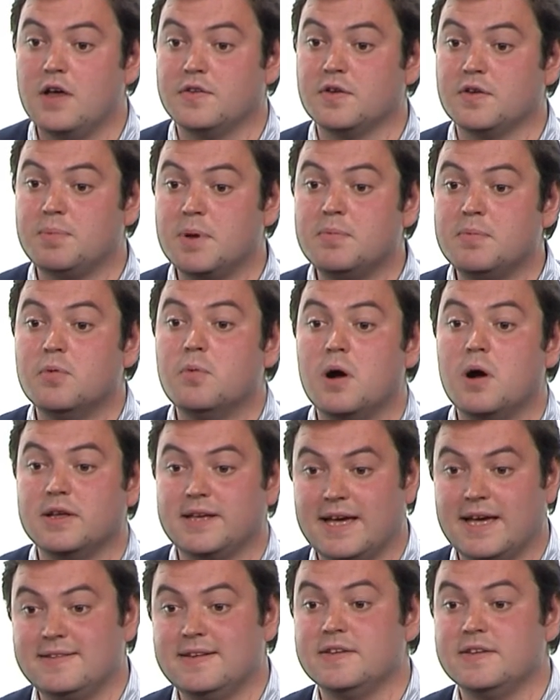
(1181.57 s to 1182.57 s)
so people
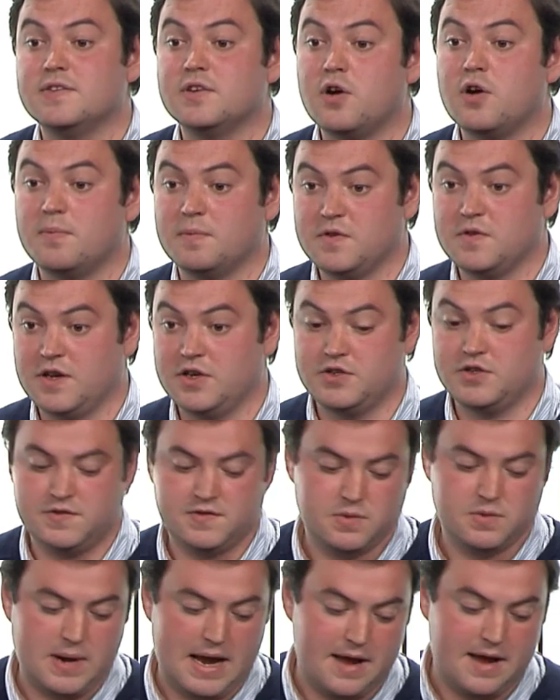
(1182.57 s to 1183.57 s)
weren't getting to
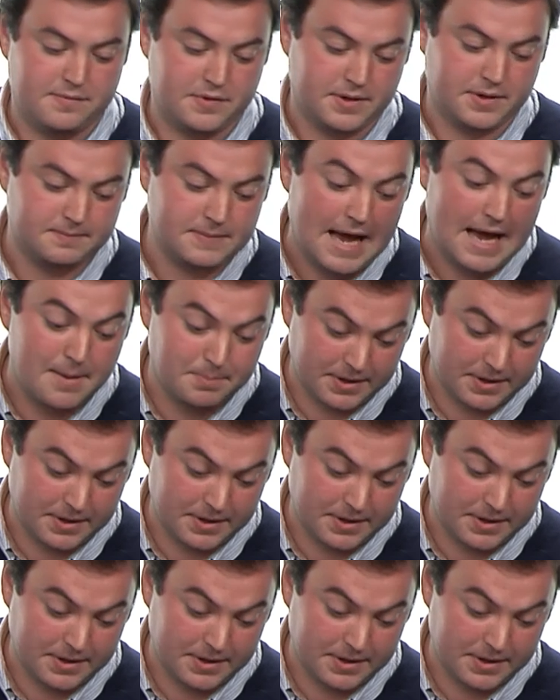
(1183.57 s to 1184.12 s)
conversations that were happening.